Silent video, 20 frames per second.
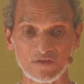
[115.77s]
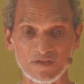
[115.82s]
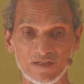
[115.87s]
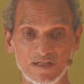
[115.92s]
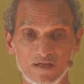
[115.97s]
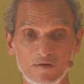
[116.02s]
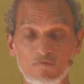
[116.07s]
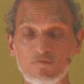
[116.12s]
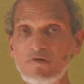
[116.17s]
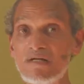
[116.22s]

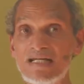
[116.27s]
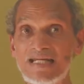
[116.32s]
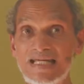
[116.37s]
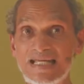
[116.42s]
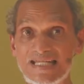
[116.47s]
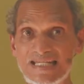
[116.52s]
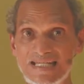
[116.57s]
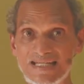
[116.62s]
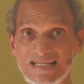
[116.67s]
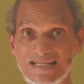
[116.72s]

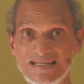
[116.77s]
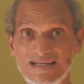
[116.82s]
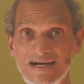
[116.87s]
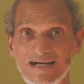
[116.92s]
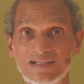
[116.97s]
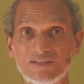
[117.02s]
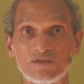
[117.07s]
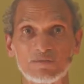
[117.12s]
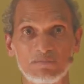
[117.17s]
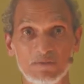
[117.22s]
related to
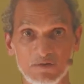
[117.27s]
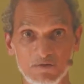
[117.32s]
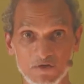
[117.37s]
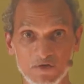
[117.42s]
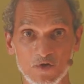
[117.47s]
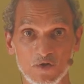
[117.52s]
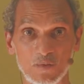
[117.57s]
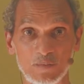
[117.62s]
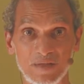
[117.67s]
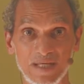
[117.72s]
our
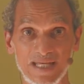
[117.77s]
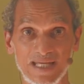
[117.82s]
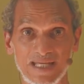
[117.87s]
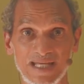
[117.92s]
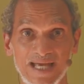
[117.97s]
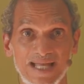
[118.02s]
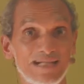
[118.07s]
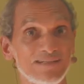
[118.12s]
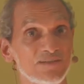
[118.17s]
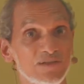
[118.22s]
spiritual being
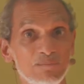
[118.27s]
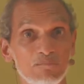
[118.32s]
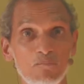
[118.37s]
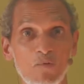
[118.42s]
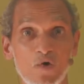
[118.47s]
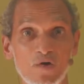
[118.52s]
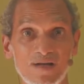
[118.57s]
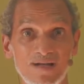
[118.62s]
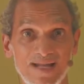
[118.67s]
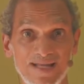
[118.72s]
and its
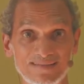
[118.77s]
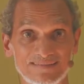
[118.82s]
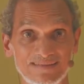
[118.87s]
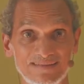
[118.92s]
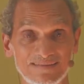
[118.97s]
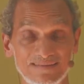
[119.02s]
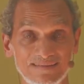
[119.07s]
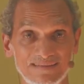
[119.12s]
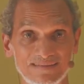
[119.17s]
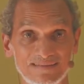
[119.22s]
immortal
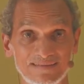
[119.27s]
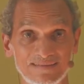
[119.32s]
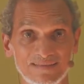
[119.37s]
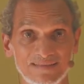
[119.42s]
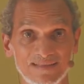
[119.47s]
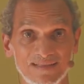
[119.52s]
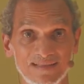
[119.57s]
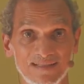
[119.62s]
existence